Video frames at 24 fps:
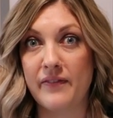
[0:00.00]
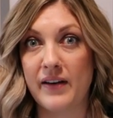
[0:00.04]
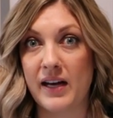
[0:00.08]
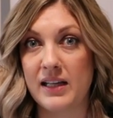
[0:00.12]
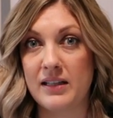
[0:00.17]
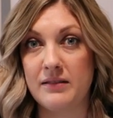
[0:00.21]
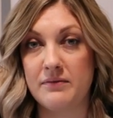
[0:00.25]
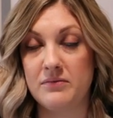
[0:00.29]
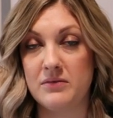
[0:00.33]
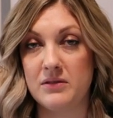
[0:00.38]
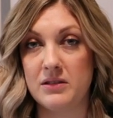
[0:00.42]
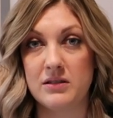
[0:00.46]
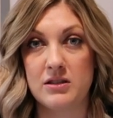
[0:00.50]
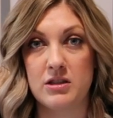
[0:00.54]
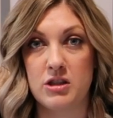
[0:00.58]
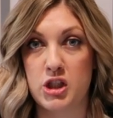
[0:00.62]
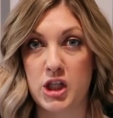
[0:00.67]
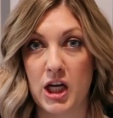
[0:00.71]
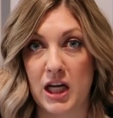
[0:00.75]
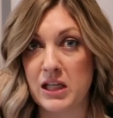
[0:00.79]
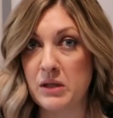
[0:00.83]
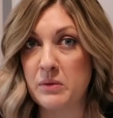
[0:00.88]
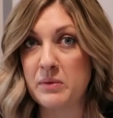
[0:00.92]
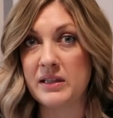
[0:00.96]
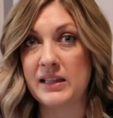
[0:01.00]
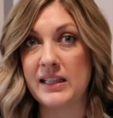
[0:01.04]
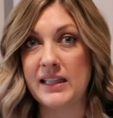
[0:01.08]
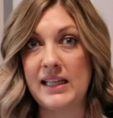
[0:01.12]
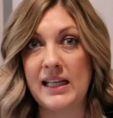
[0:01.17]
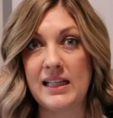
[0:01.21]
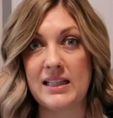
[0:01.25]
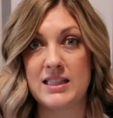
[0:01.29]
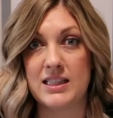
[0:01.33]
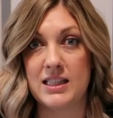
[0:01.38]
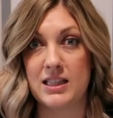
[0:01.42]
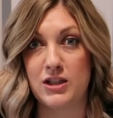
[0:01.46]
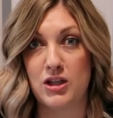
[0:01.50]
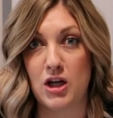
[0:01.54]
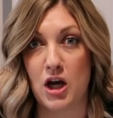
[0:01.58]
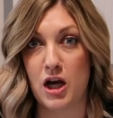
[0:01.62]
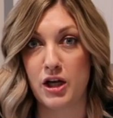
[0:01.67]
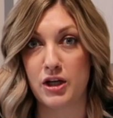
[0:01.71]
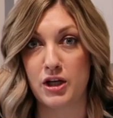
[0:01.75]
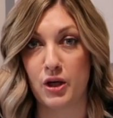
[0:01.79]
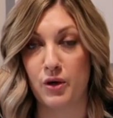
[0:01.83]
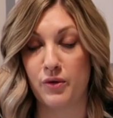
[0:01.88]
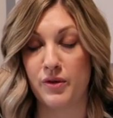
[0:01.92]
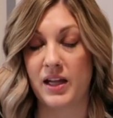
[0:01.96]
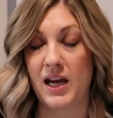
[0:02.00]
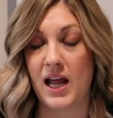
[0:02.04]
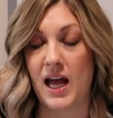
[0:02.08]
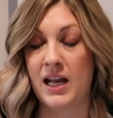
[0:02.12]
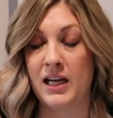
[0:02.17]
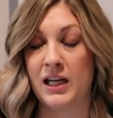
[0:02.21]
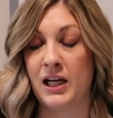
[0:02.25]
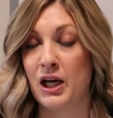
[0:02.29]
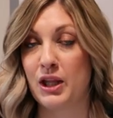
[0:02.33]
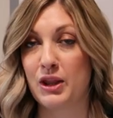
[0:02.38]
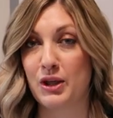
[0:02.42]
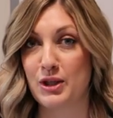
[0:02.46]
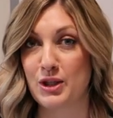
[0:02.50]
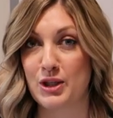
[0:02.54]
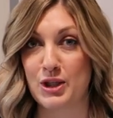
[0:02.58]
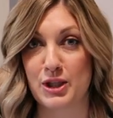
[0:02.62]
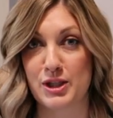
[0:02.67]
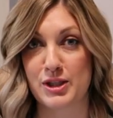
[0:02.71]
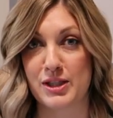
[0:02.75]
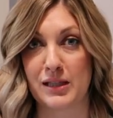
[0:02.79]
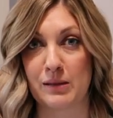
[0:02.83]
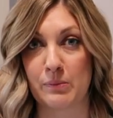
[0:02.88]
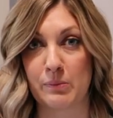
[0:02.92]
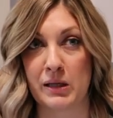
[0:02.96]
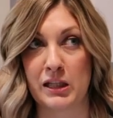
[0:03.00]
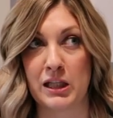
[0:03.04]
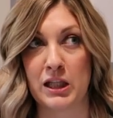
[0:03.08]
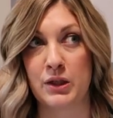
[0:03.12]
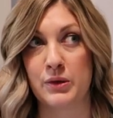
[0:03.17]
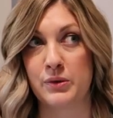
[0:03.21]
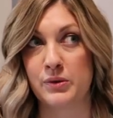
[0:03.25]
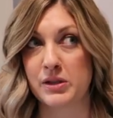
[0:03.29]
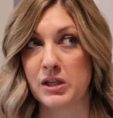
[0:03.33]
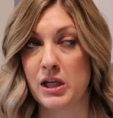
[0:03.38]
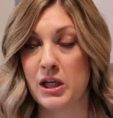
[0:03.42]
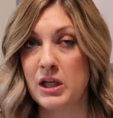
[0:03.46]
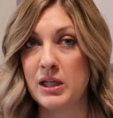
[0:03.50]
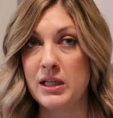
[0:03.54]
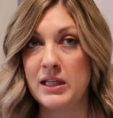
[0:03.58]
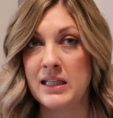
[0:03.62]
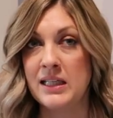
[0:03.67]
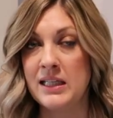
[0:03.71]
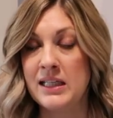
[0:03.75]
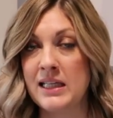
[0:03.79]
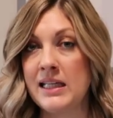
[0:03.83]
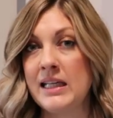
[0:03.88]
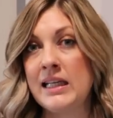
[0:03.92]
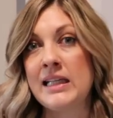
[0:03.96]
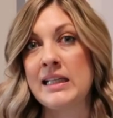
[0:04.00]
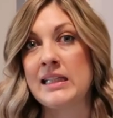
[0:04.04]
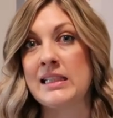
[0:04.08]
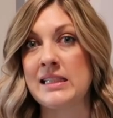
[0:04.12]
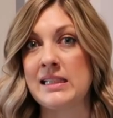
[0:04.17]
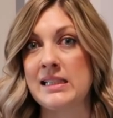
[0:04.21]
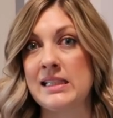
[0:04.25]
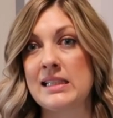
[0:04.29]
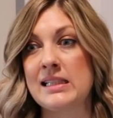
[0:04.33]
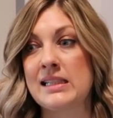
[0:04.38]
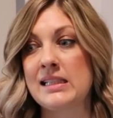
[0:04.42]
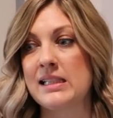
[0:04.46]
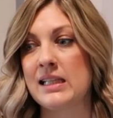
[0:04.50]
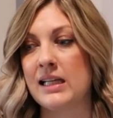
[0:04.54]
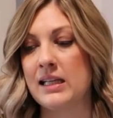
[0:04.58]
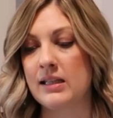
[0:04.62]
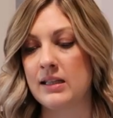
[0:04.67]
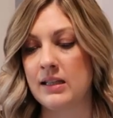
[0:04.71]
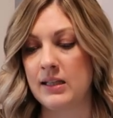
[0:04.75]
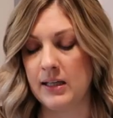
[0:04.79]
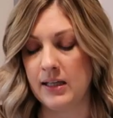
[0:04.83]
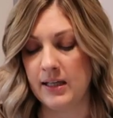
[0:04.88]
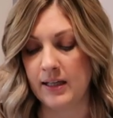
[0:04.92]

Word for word: I genuinely did not know that any other nursing pillows existed.